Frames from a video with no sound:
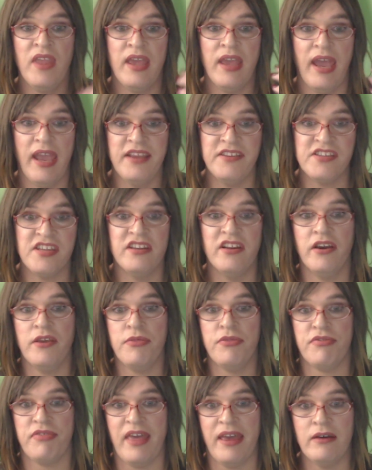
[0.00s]

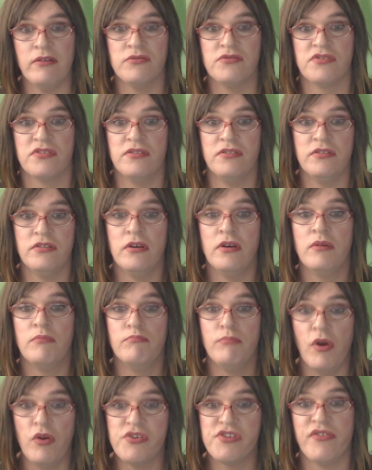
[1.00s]
89,000
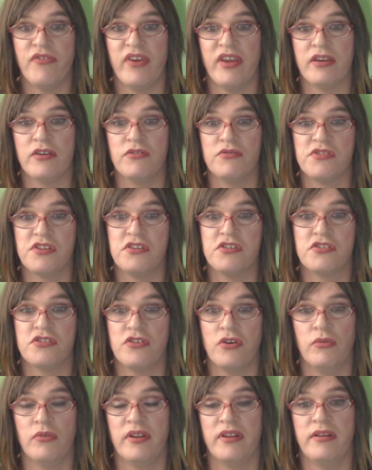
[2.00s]
motor vehicles are
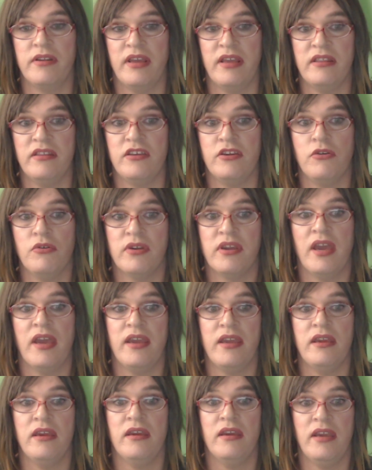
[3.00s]
stolen in the
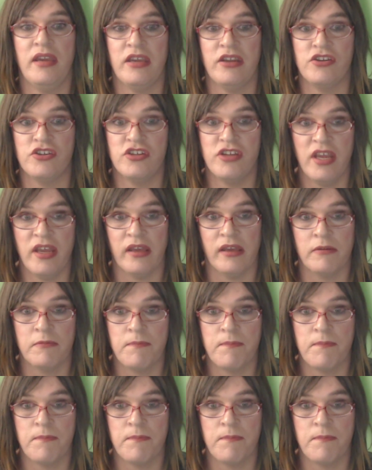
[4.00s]
UK each year.